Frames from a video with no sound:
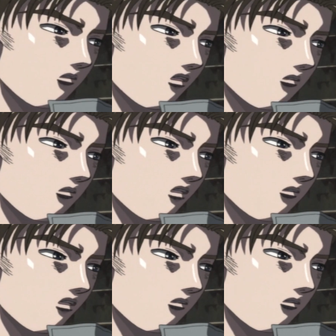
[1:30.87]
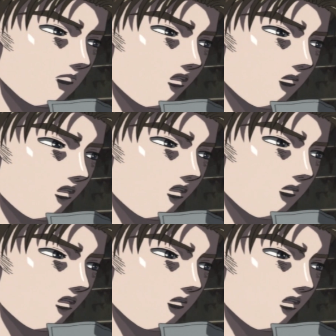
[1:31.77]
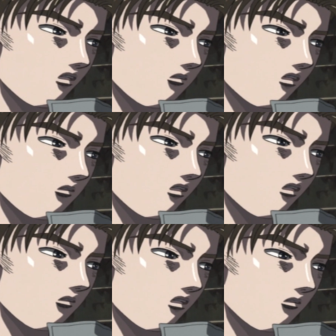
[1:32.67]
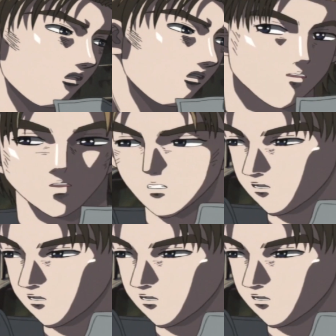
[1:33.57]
I think my brother'd do a better job of explaining it to you than I would.